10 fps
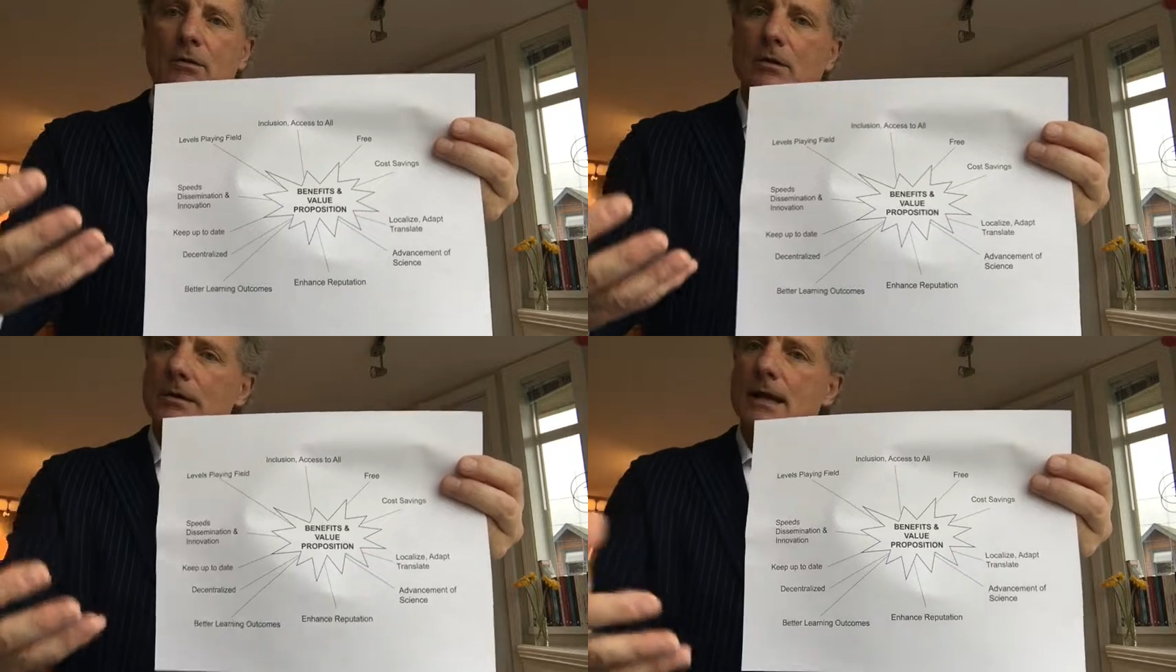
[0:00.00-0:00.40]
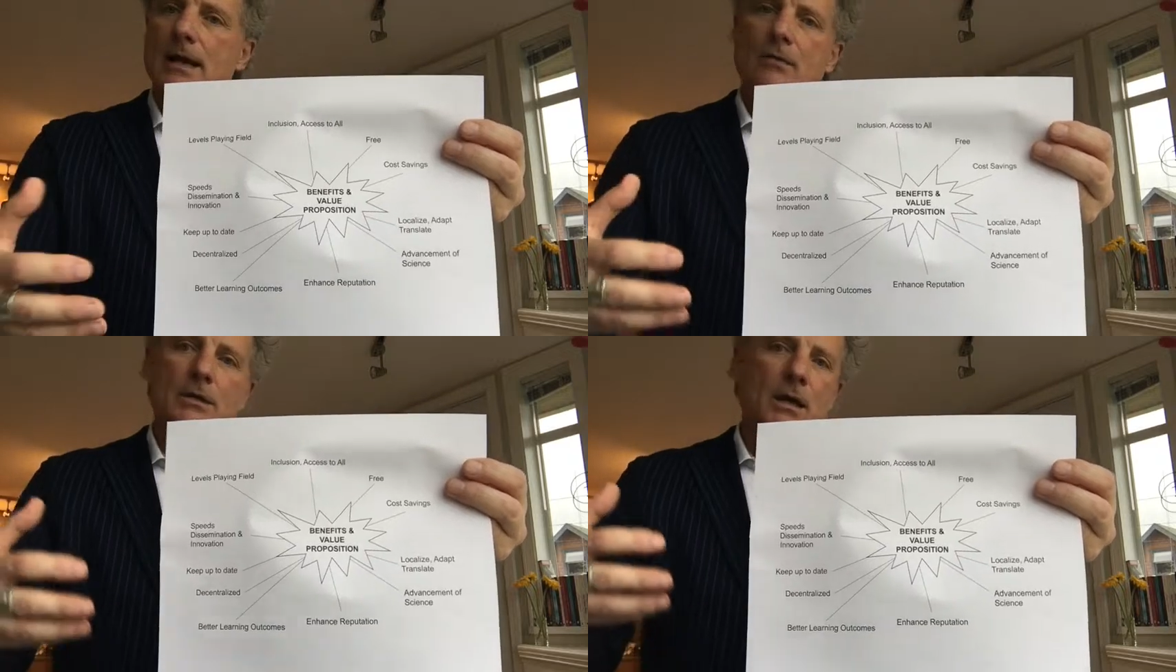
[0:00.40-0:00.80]
learning
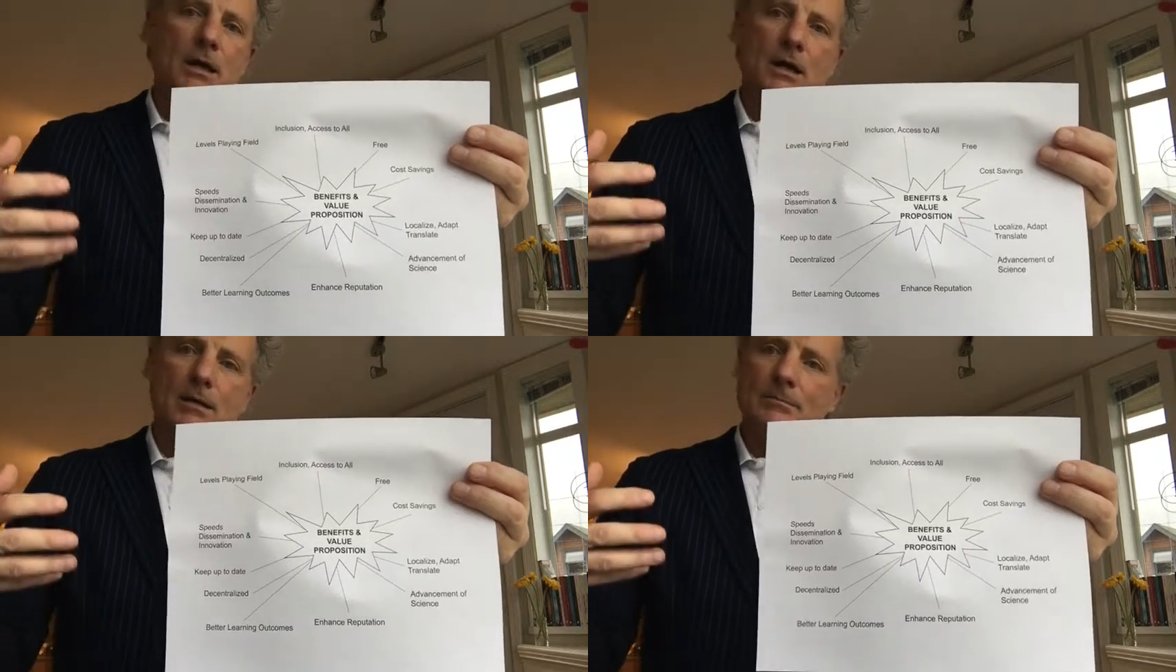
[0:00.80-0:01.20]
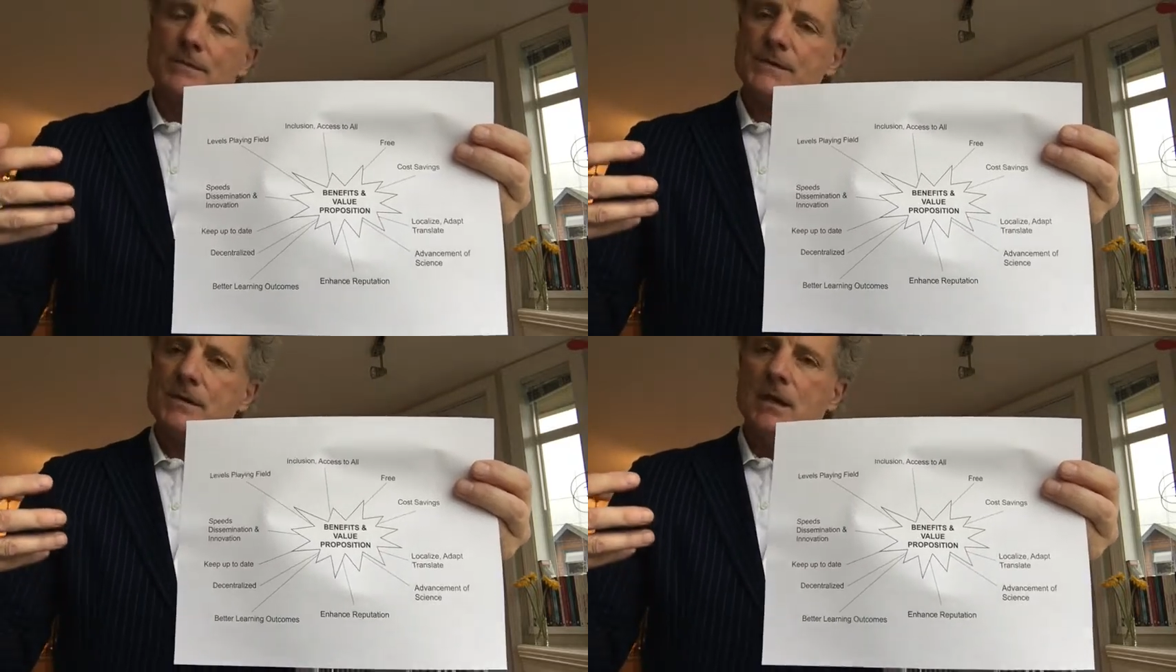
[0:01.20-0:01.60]

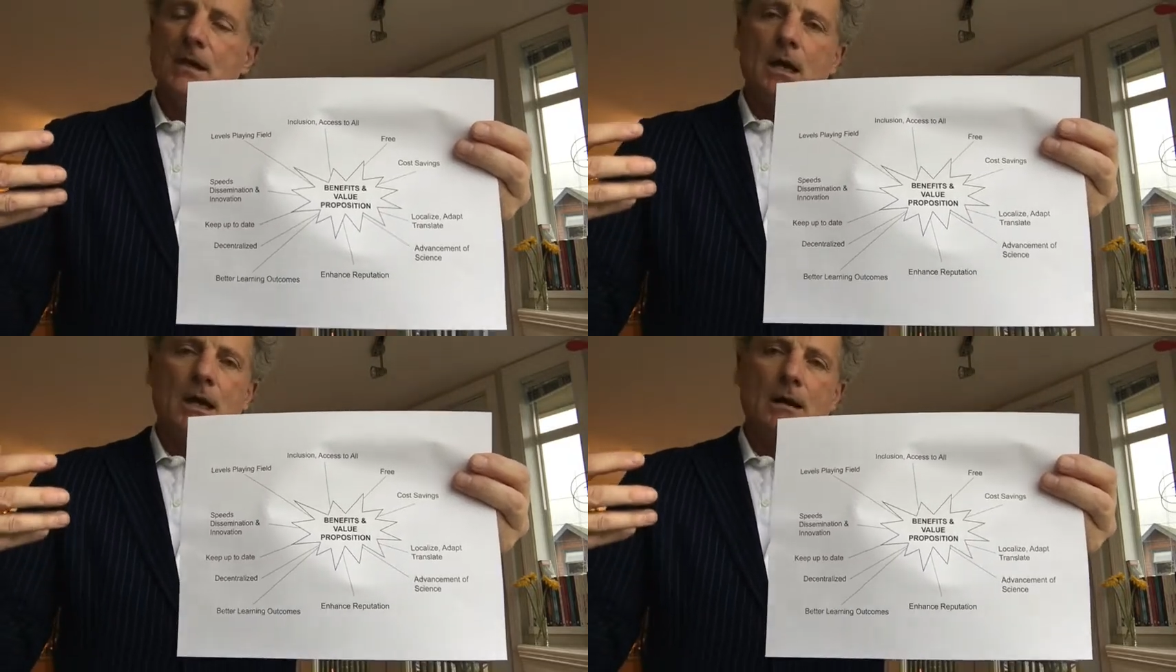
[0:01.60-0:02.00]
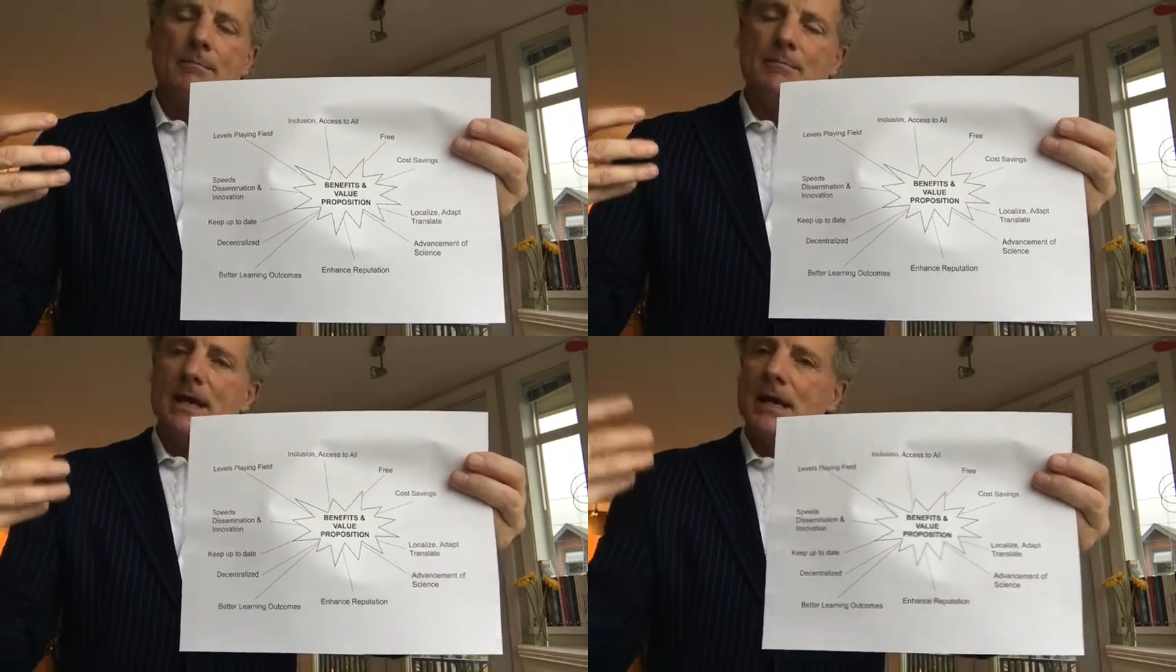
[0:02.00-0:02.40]
outcomes,
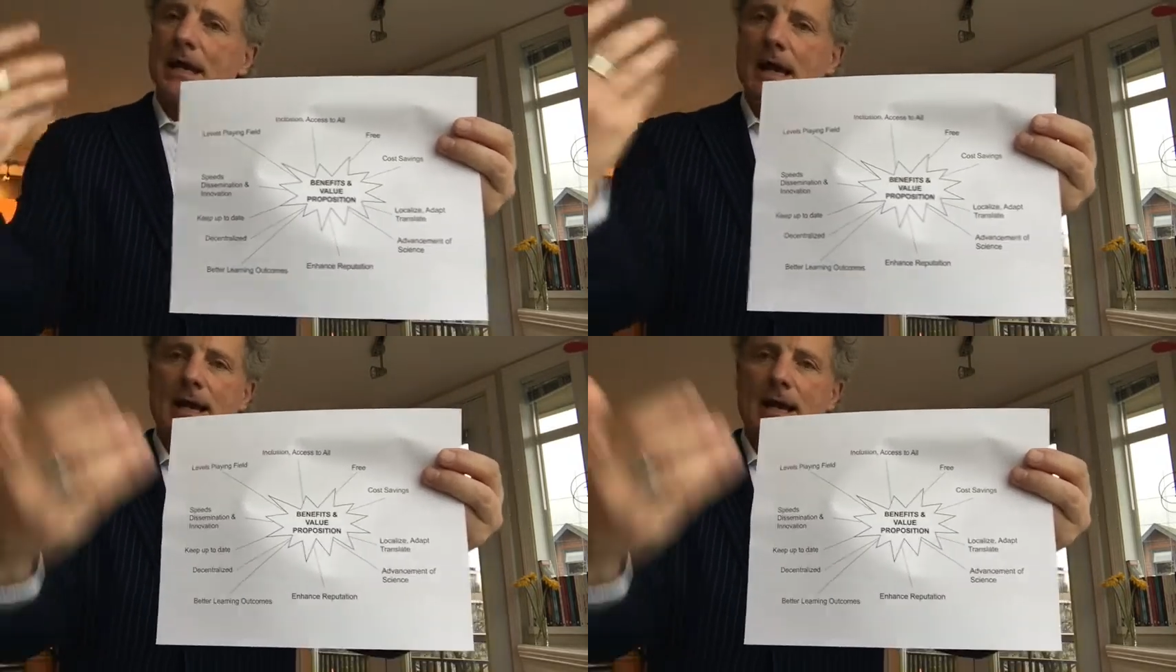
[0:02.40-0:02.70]
making